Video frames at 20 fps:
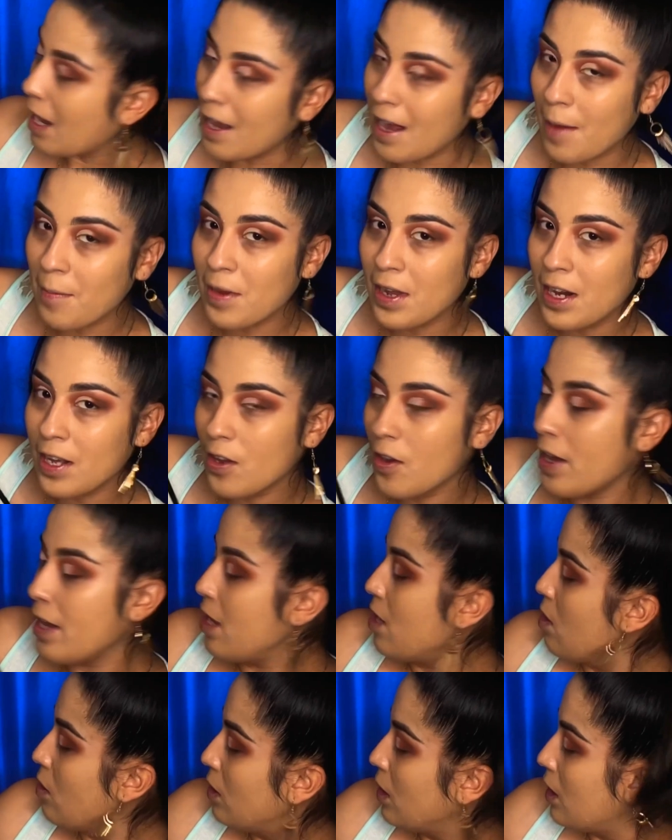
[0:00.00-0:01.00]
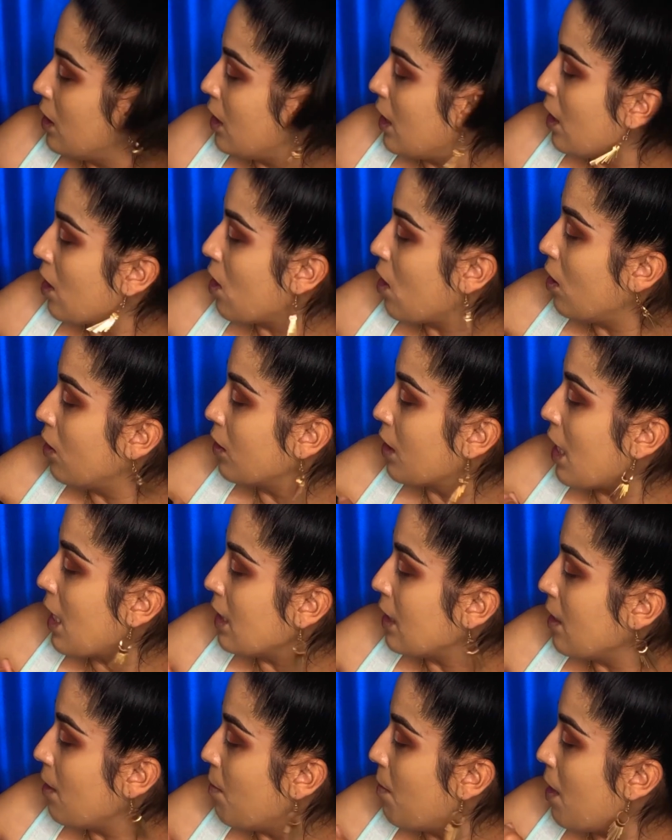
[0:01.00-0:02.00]
Now I'm gonna go ahead and use this shade called
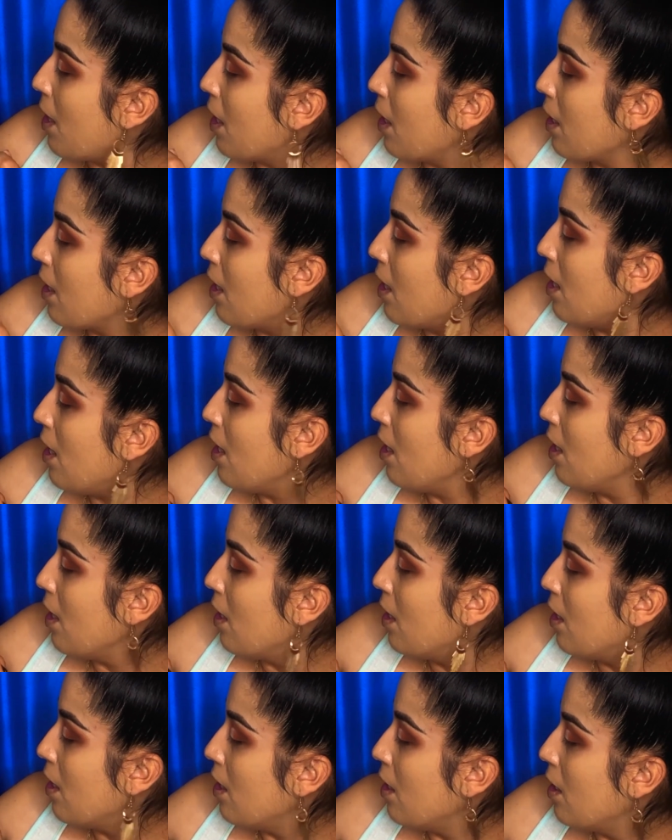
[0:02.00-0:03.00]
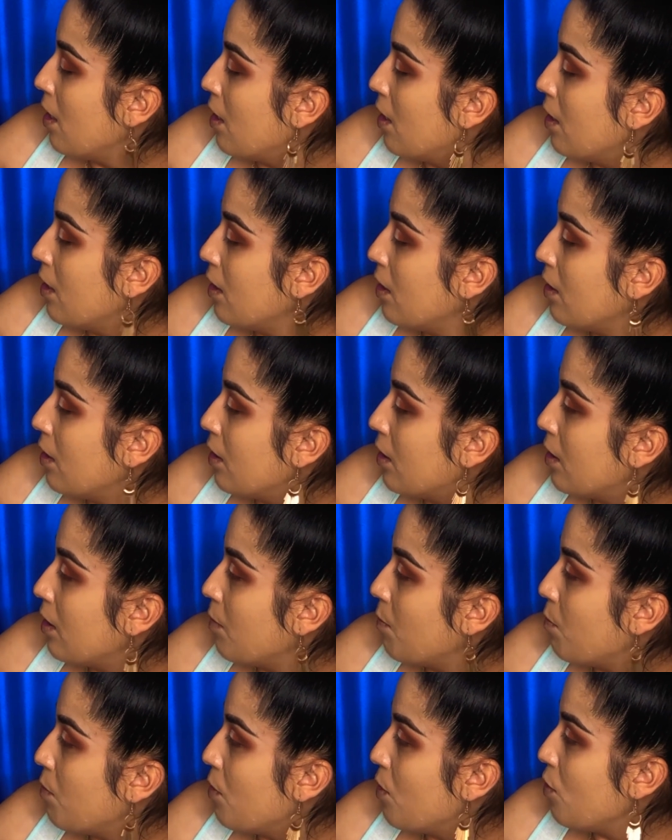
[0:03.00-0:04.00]
Casablanca. It's a
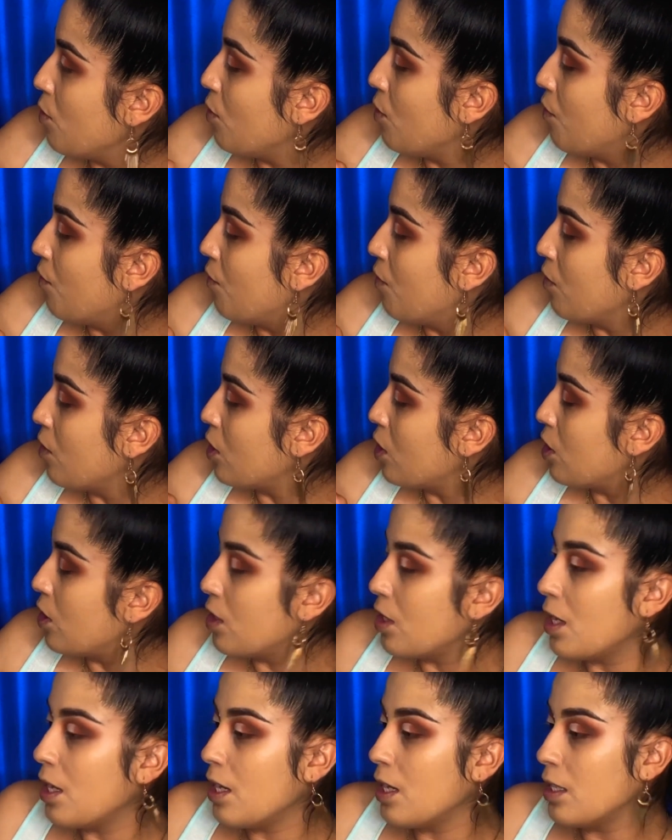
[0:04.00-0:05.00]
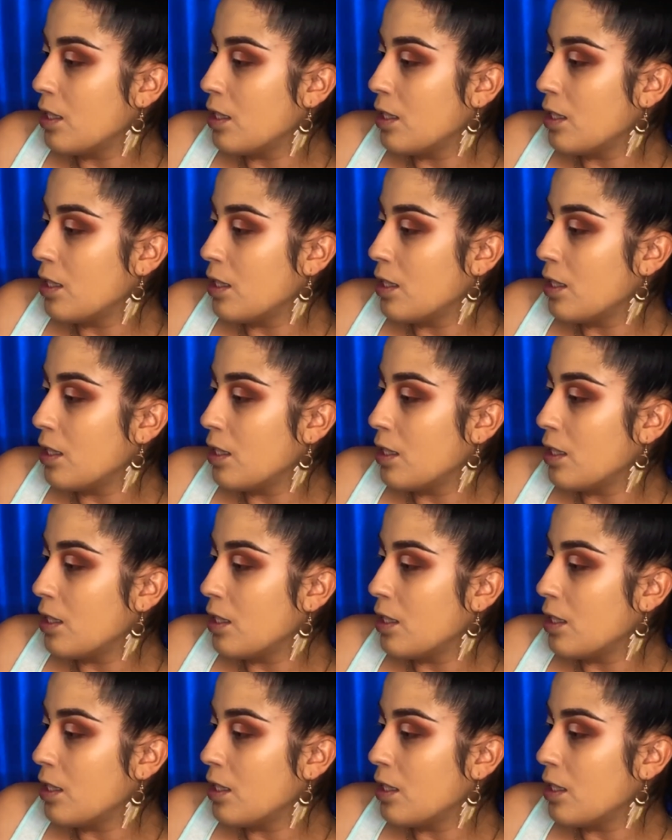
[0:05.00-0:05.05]
beautiful shade.